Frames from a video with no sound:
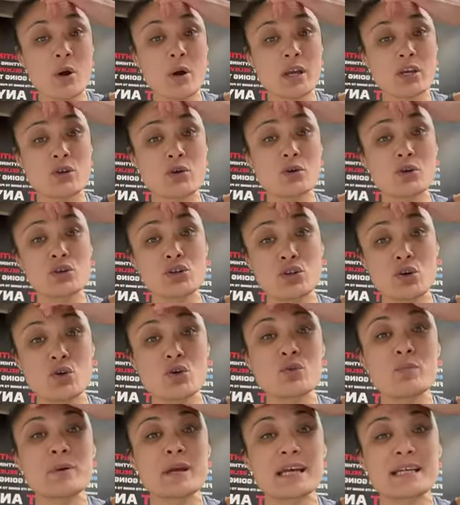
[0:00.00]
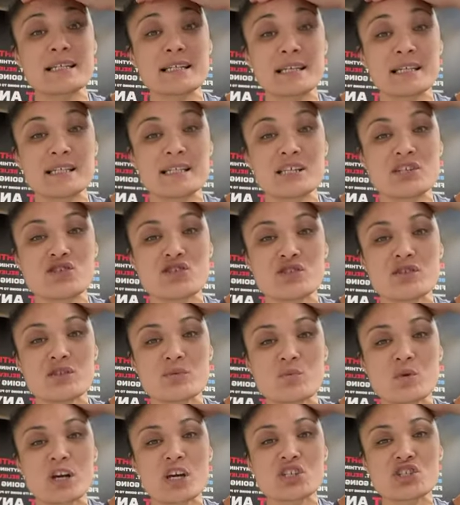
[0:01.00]
at you 2 PT sessions,
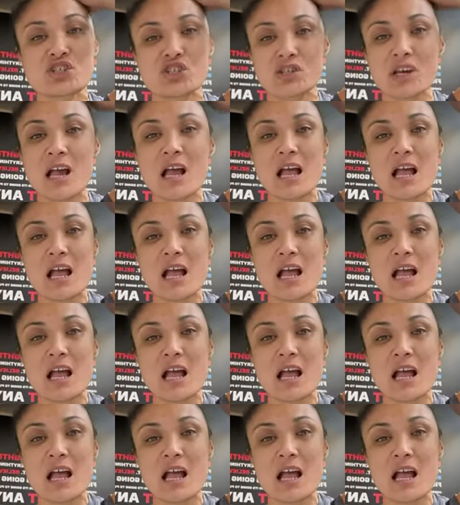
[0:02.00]
which